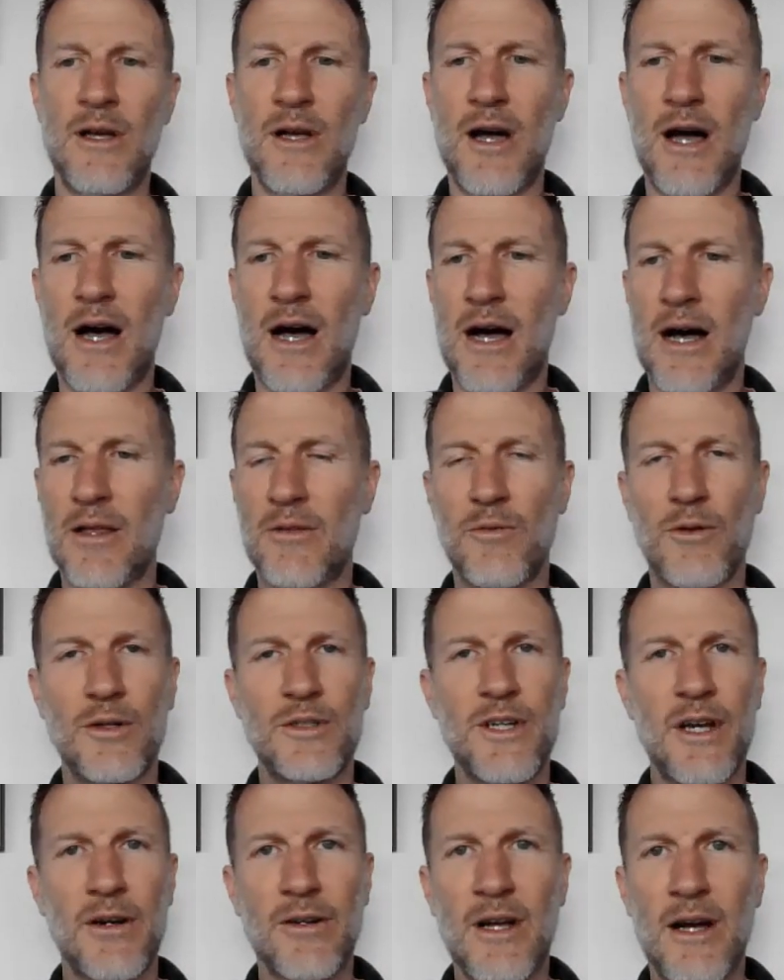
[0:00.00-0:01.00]
The
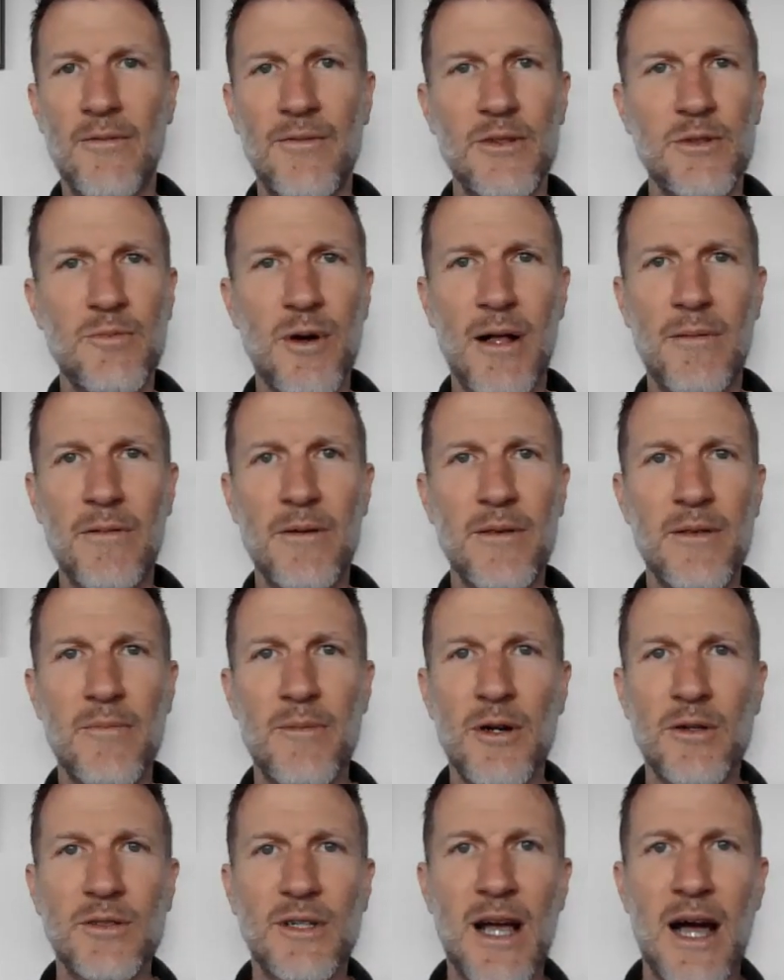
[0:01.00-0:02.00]
rotator cuff is probably the
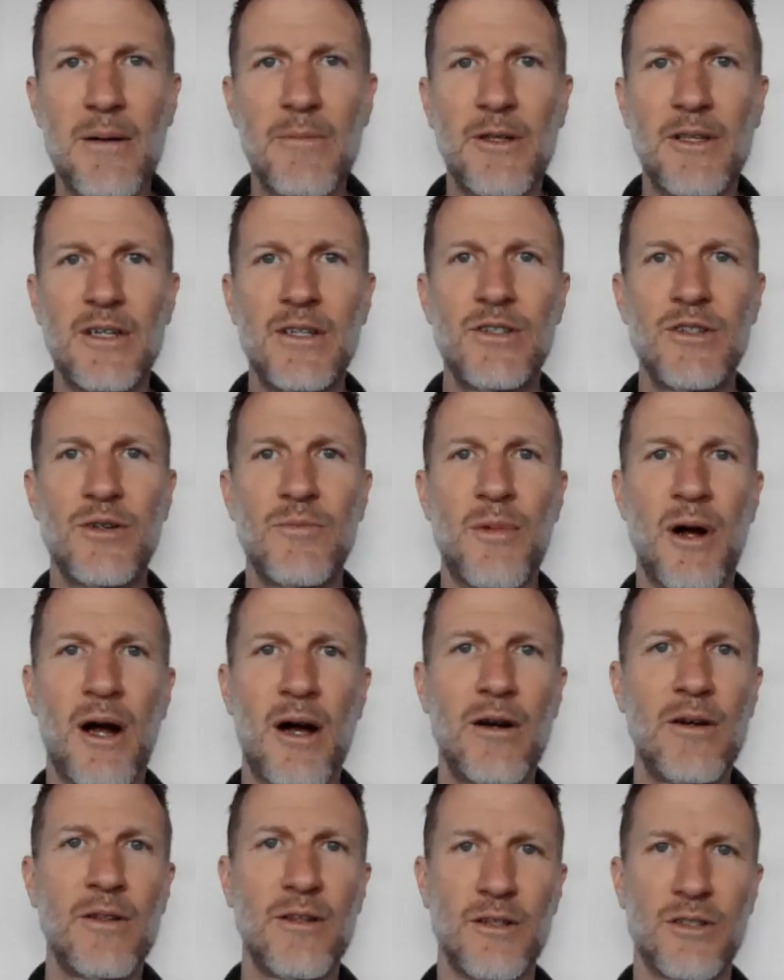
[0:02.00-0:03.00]
most commonly injured
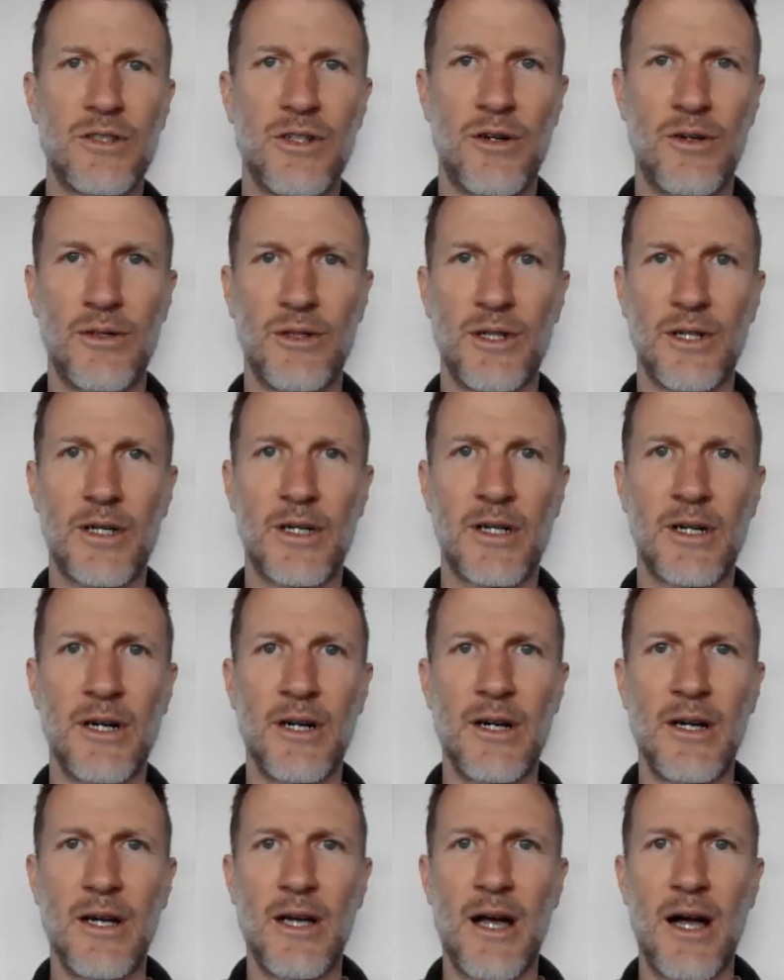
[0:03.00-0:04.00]
part of the shoulder,
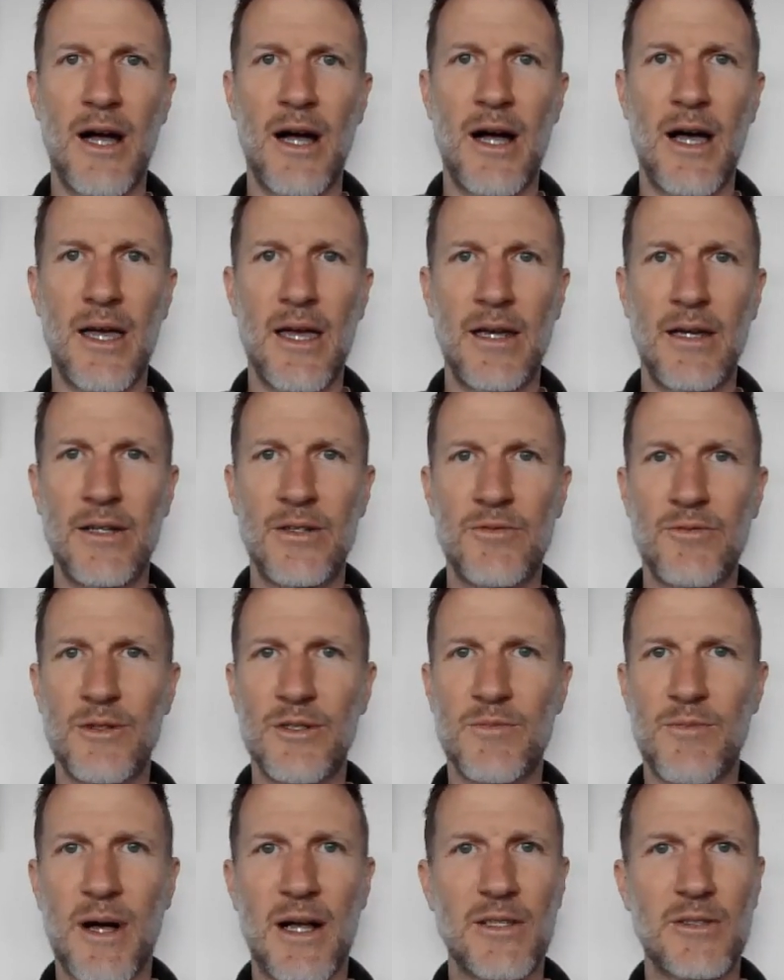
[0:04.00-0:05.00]
and it's
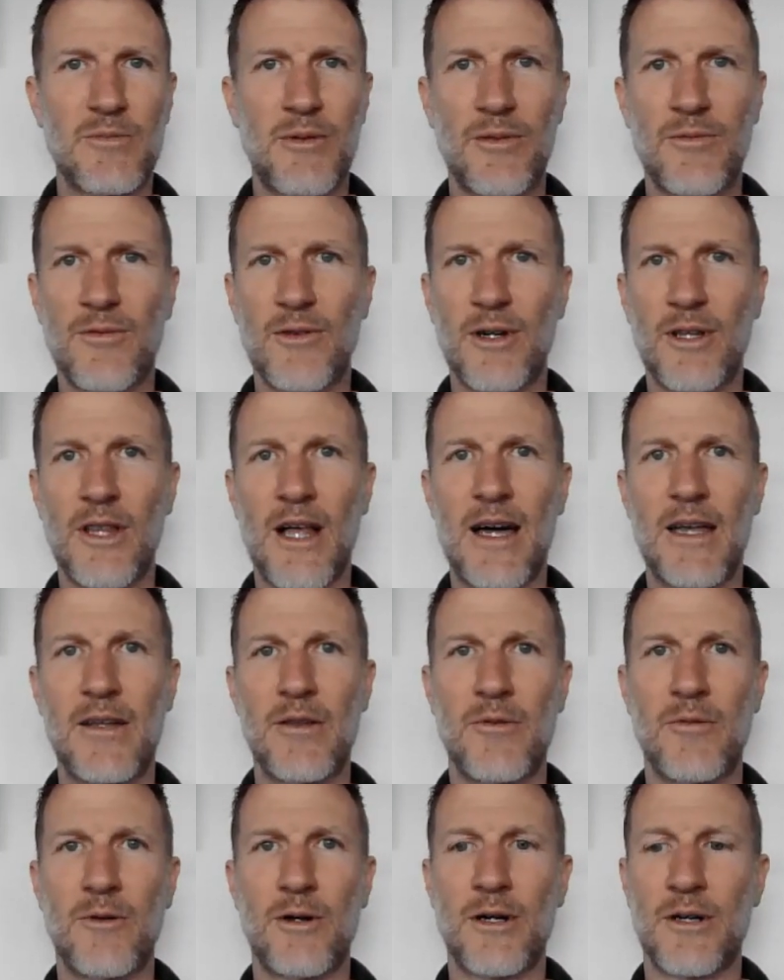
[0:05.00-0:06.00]
responsible for a lot of
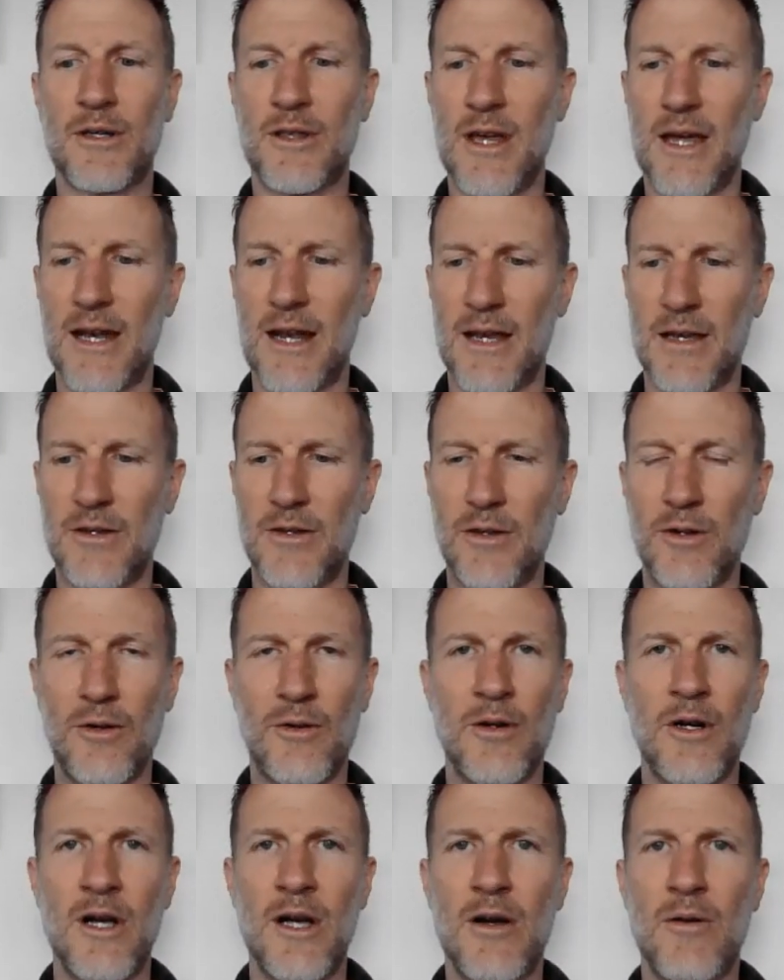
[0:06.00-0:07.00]
the work that I do.
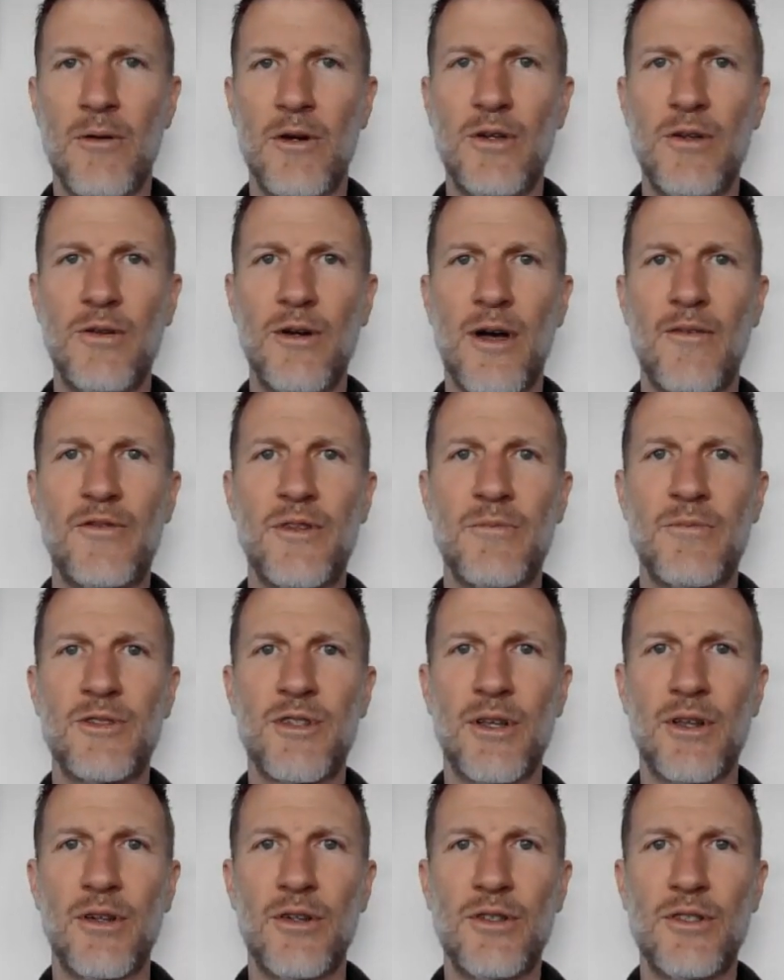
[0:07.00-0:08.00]
We do have some
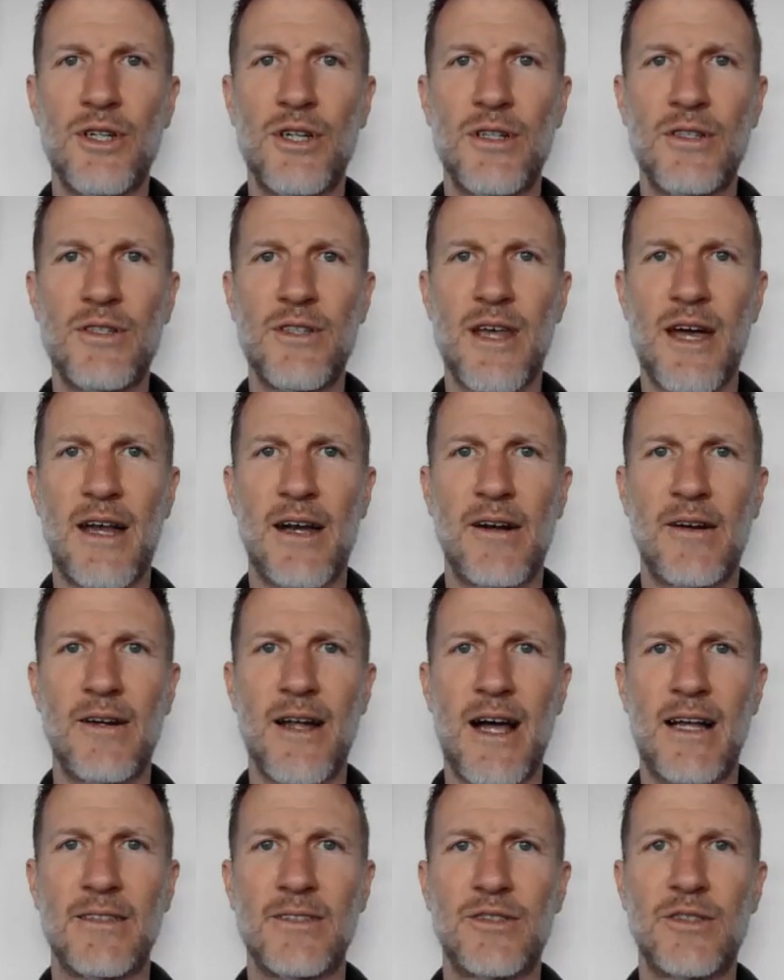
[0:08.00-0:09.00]
solutions that are
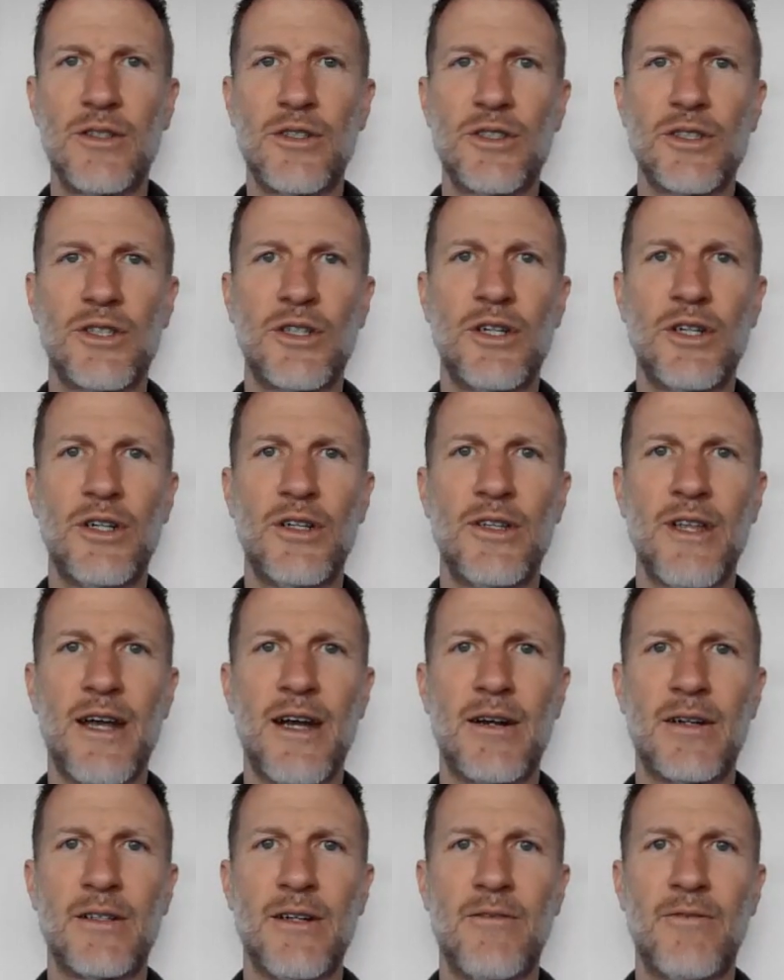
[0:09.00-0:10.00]
non-surgical that
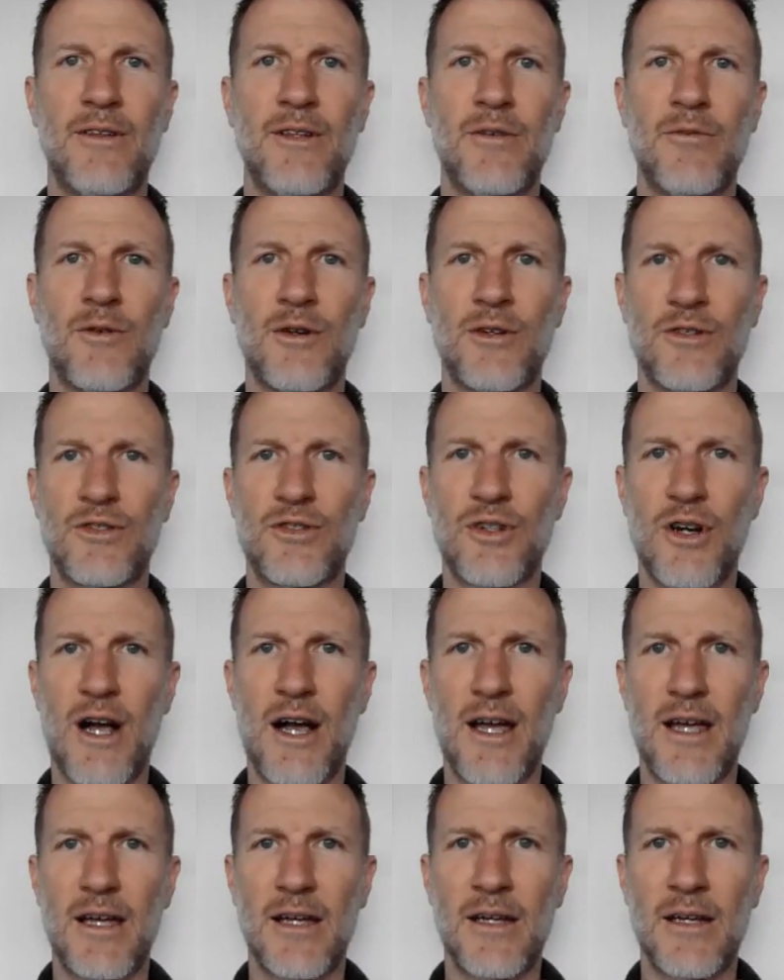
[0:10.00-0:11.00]
are definitely worth
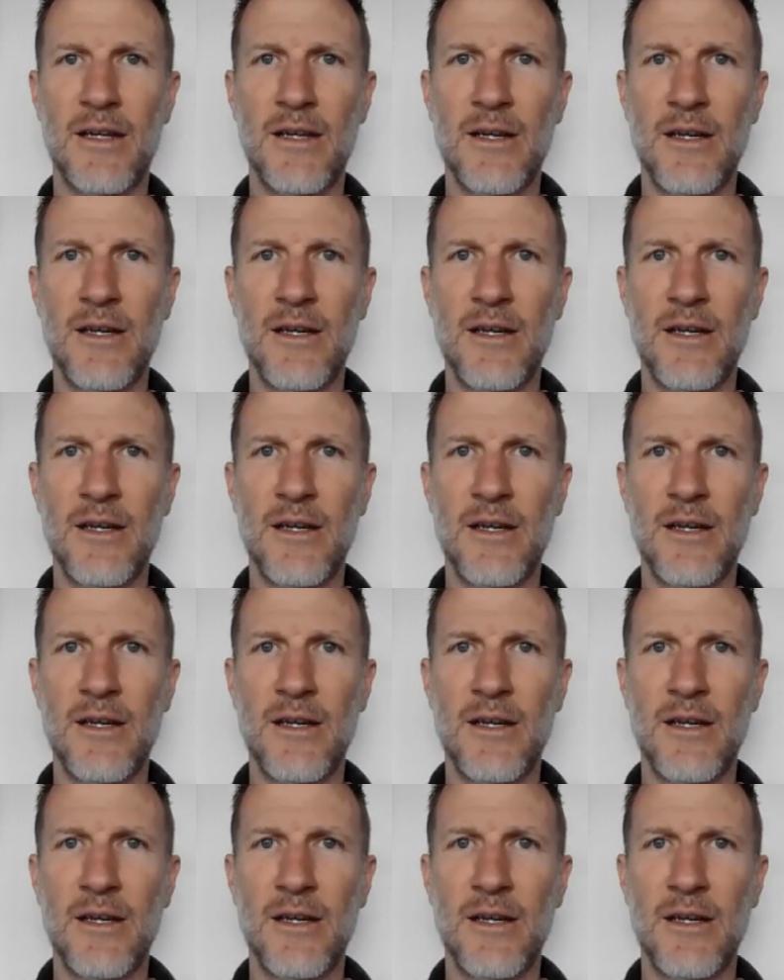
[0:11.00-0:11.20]
trying.